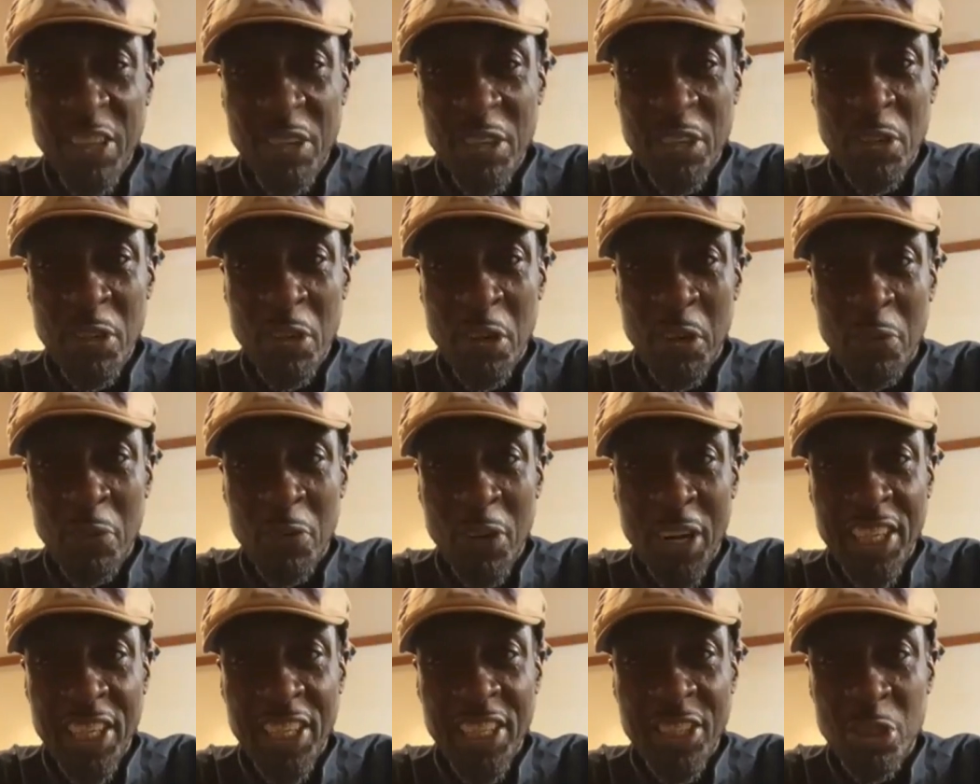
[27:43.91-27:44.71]

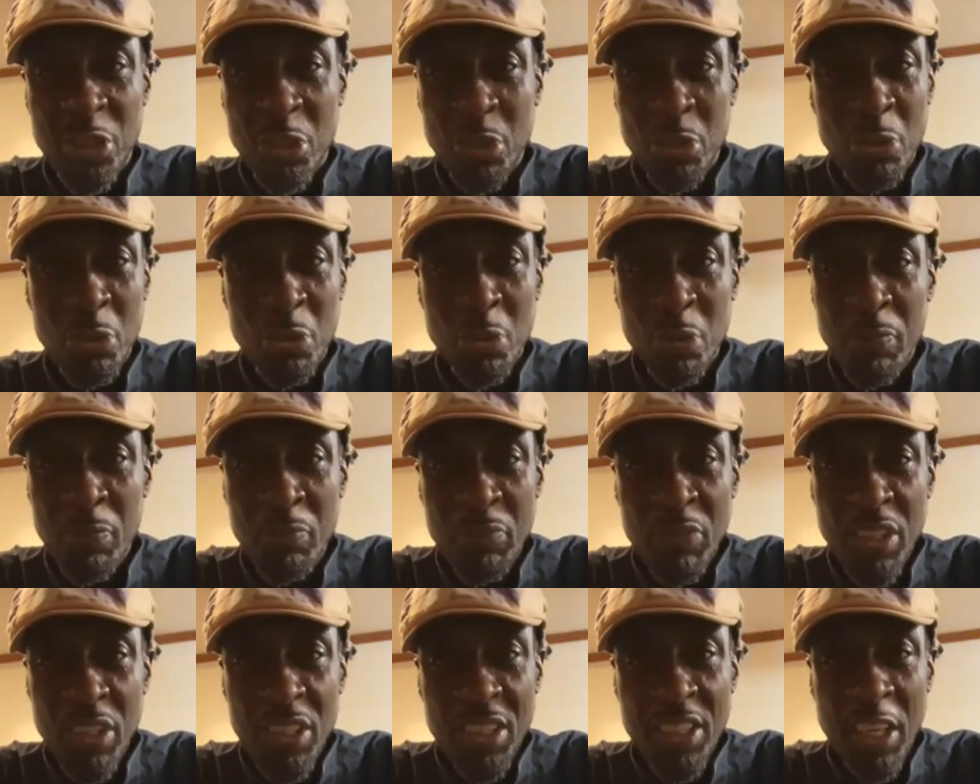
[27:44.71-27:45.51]
ready to
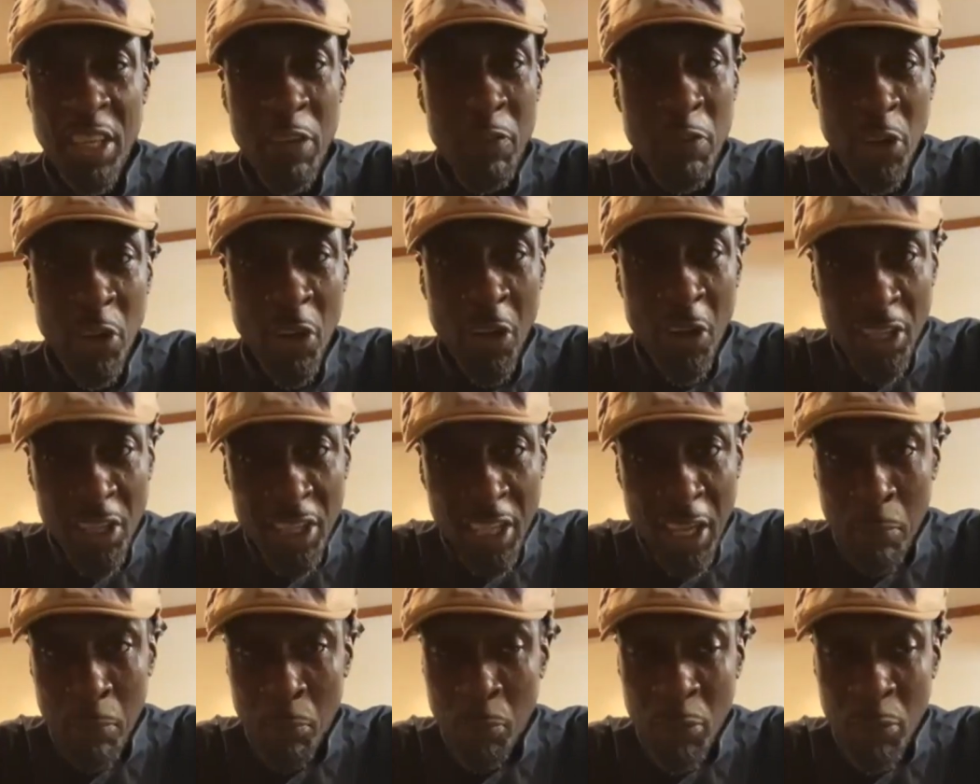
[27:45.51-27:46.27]
give it all up.